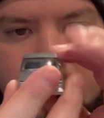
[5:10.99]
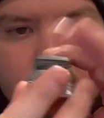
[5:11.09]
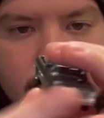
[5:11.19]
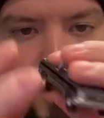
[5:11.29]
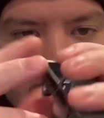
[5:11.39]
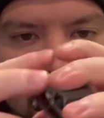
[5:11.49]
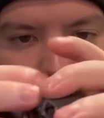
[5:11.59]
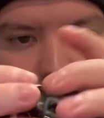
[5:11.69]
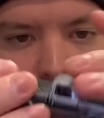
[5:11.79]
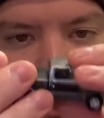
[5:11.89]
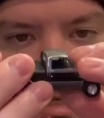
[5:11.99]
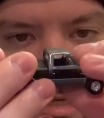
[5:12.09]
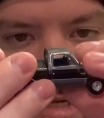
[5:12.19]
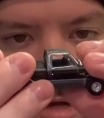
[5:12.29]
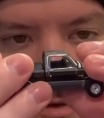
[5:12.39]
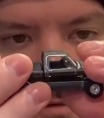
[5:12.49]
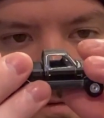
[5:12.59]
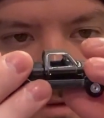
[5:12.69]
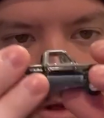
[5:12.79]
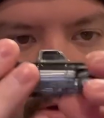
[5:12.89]
There is not a single
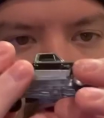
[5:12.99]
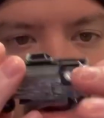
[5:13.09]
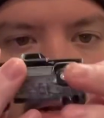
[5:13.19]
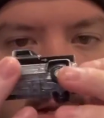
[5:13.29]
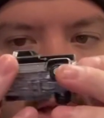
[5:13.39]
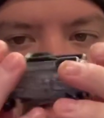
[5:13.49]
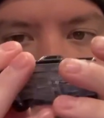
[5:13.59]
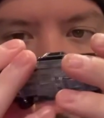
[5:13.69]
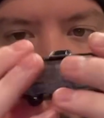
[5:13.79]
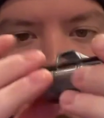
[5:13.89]
flaw on it, guys.